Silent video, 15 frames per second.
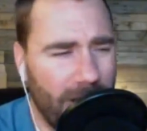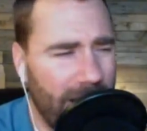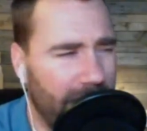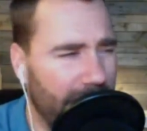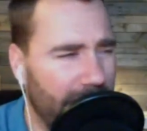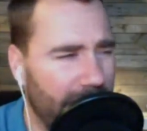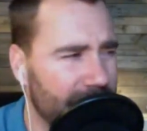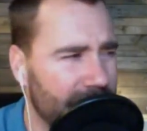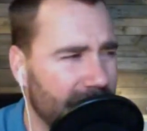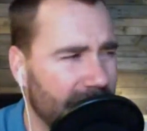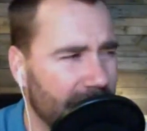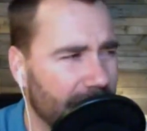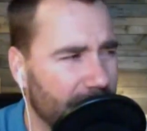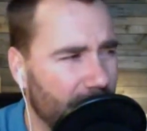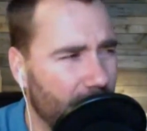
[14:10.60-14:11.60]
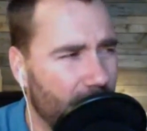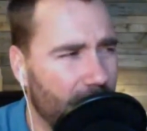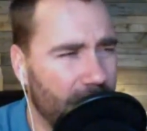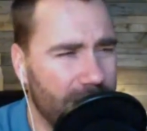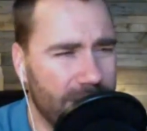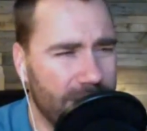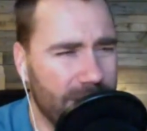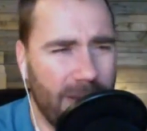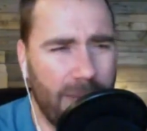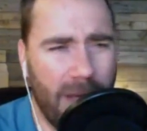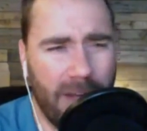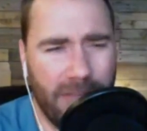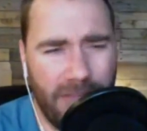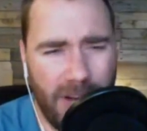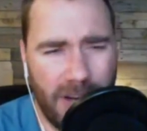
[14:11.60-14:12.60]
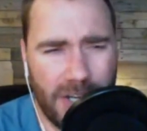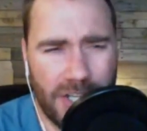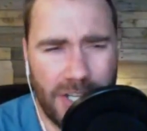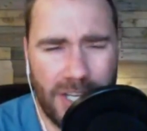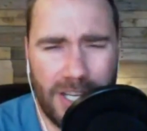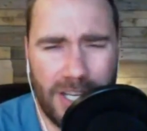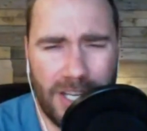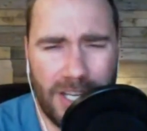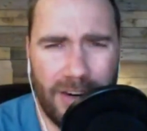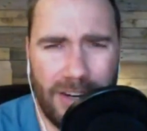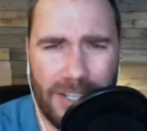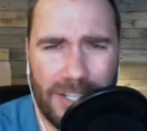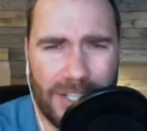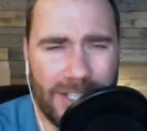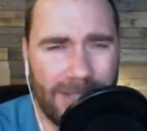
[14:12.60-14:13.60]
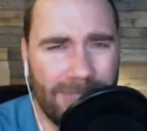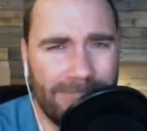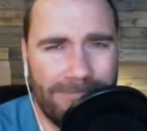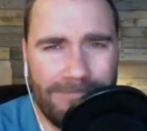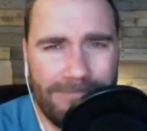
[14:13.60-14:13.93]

bolt carrier instead of the bolt, or they'd malfunction, or just,